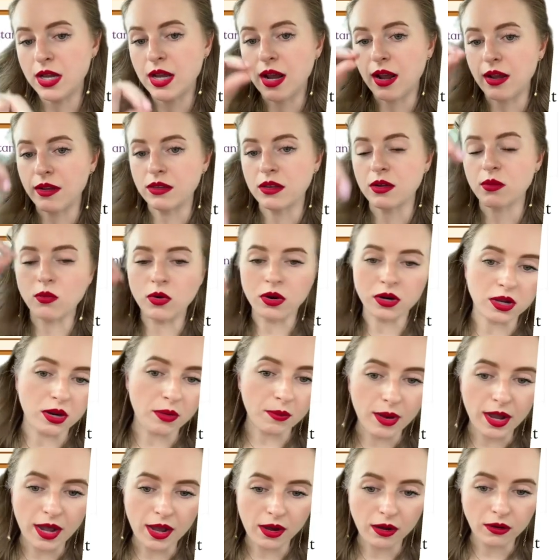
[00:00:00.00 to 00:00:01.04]
and then work your
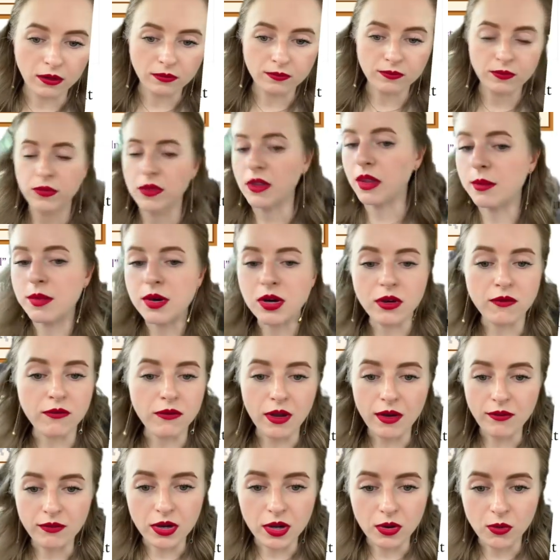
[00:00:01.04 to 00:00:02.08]
way out. Let me know if
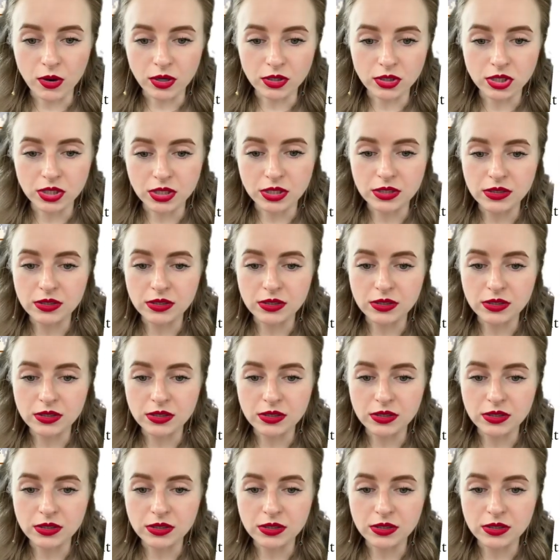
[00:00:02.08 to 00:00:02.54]
you have any questions.